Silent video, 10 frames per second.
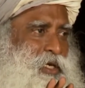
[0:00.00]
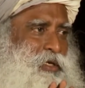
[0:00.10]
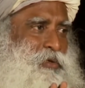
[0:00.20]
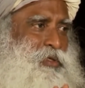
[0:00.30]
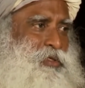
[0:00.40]

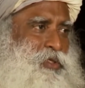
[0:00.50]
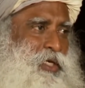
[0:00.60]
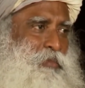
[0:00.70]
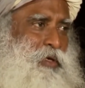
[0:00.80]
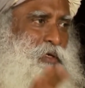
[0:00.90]
again do the
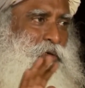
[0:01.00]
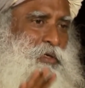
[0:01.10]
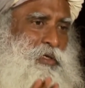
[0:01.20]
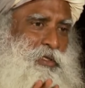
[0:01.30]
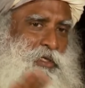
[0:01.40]
same
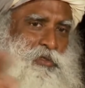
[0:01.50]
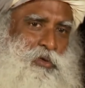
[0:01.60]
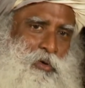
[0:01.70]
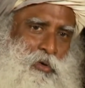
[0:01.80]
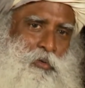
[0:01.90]
idiotic things
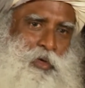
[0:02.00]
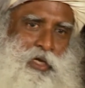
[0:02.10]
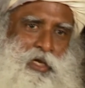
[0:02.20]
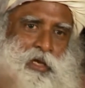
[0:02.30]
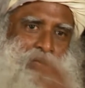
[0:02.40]
all over
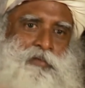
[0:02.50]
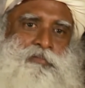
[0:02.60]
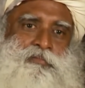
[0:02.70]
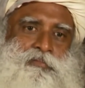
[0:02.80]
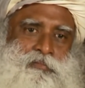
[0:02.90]
again.
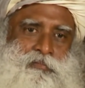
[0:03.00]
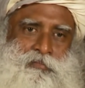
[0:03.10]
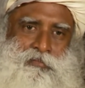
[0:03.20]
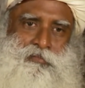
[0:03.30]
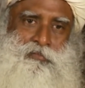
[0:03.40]

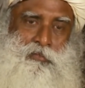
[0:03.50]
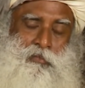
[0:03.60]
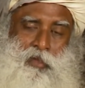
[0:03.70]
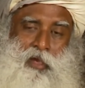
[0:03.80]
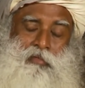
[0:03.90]

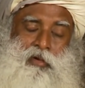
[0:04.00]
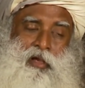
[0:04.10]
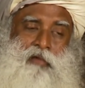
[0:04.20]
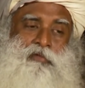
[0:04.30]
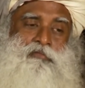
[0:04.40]
Never
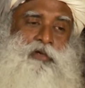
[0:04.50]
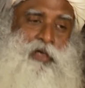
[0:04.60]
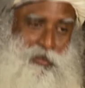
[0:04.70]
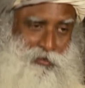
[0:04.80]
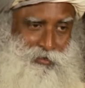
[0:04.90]
ever
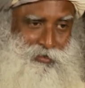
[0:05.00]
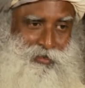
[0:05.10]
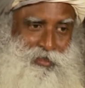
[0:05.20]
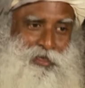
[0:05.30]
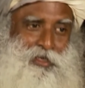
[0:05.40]
forget.
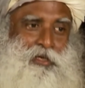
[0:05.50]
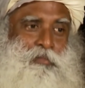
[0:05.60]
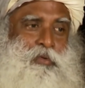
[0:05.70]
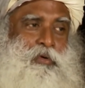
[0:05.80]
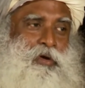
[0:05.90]
The
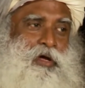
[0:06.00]
more